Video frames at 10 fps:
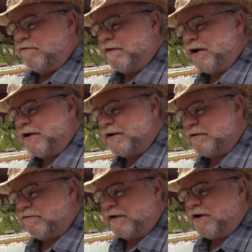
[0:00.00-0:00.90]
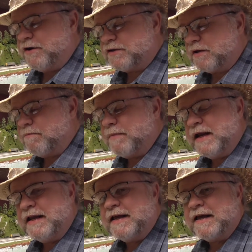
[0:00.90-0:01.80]
Fer Ferris
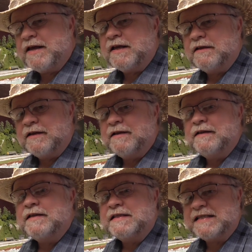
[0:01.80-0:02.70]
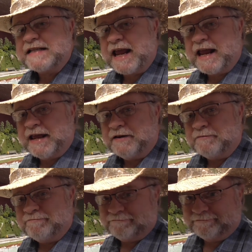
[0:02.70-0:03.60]
Media Stan.